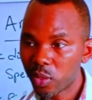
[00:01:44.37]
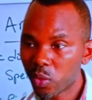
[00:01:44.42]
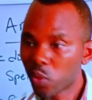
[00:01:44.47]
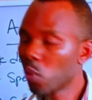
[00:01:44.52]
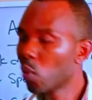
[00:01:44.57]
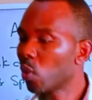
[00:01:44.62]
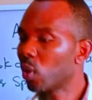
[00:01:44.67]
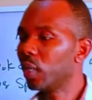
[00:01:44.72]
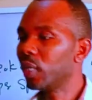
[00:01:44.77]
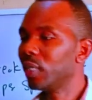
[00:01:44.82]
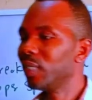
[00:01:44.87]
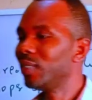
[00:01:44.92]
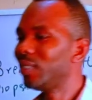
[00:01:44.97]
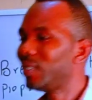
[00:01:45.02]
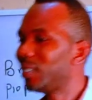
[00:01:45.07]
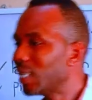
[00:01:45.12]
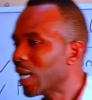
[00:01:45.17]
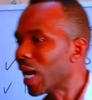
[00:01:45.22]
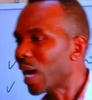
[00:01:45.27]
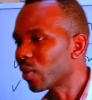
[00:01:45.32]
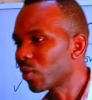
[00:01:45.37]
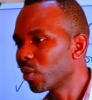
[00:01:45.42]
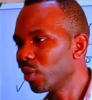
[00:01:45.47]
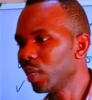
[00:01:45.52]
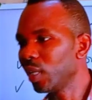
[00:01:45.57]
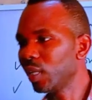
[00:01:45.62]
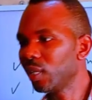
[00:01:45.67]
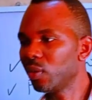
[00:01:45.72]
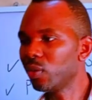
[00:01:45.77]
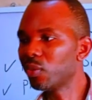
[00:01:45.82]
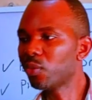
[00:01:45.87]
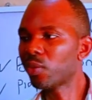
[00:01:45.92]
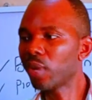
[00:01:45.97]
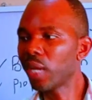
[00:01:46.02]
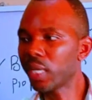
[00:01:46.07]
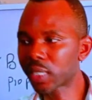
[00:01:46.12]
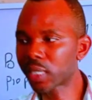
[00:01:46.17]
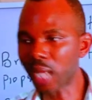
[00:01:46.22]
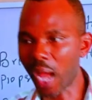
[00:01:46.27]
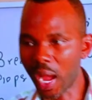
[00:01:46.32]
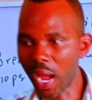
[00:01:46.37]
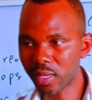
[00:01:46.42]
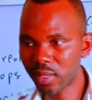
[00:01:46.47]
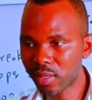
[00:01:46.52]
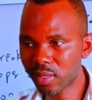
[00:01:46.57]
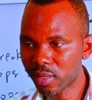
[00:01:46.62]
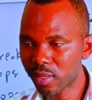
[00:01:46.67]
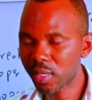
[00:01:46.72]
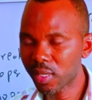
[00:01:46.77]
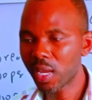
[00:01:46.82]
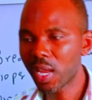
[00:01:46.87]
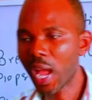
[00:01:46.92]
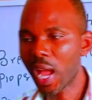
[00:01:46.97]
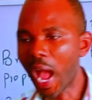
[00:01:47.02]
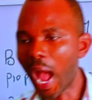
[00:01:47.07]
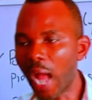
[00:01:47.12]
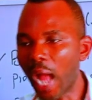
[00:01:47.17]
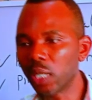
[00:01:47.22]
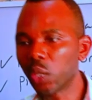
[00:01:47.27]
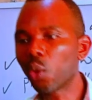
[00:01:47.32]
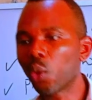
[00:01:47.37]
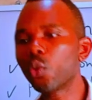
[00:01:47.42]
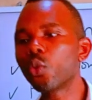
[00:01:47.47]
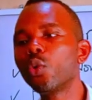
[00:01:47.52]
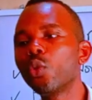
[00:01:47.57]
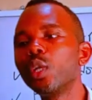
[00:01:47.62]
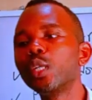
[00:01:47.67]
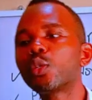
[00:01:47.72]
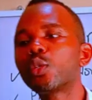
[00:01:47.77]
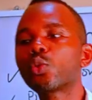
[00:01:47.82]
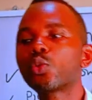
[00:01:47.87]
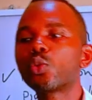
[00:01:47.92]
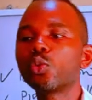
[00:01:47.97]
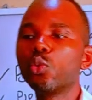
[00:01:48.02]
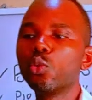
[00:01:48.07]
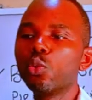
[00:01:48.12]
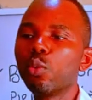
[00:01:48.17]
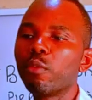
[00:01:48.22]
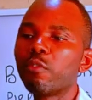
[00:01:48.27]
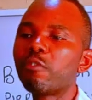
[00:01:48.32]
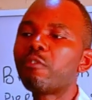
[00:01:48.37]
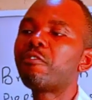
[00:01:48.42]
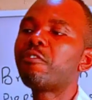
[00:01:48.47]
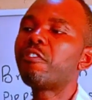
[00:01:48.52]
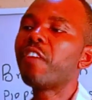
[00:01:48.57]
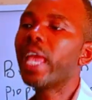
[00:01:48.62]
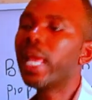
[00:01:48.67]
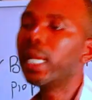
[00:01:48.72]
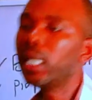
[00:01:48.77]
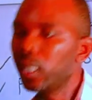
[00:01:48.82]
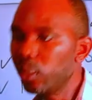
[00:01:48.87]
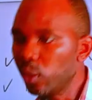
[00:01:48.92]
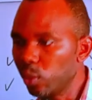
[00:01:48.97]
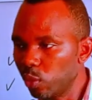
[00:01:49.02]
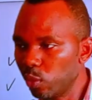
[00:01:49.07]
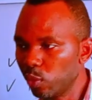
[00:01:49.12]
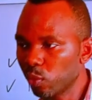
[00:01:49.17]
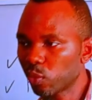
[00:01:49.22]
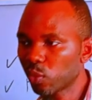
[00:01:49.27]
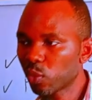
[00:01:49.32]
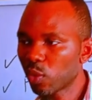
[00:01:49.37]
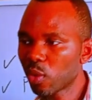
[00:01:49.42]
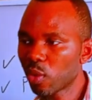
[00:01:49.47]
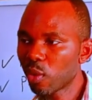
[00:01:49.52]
So GRE raters are not going to fail you